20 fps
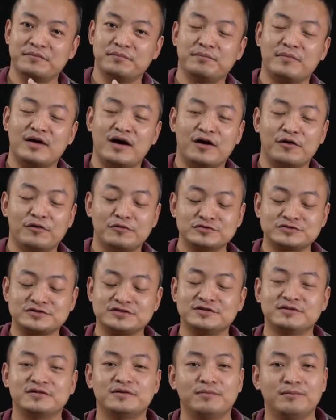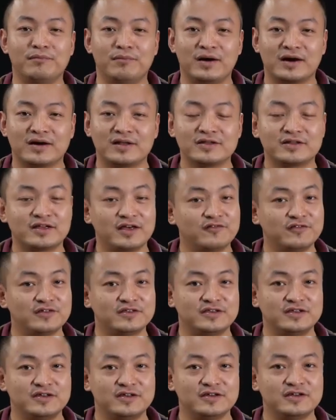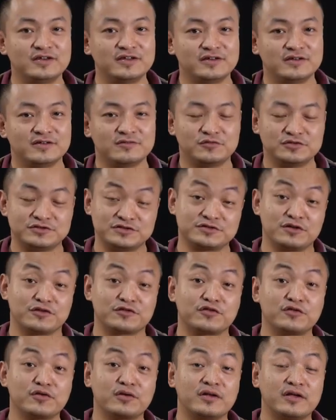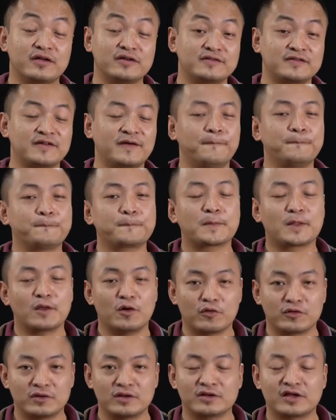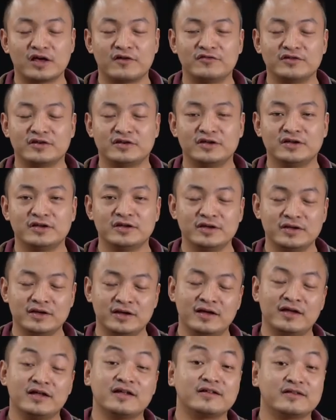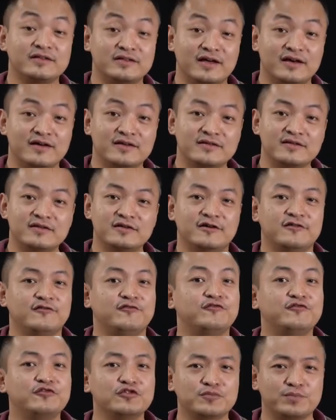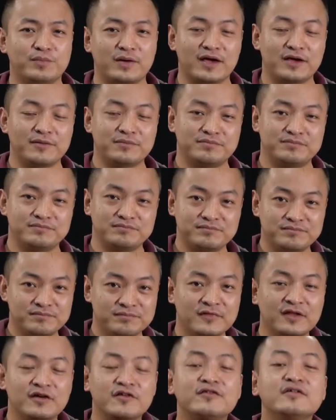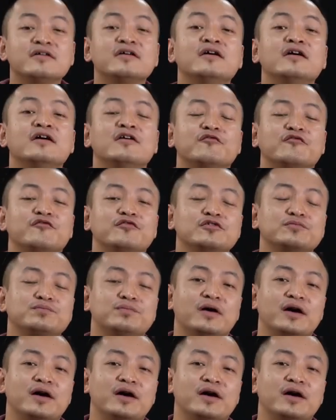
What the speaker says: Mouth, buccal cavity, which is also known as oral cavity, then food pipe. Food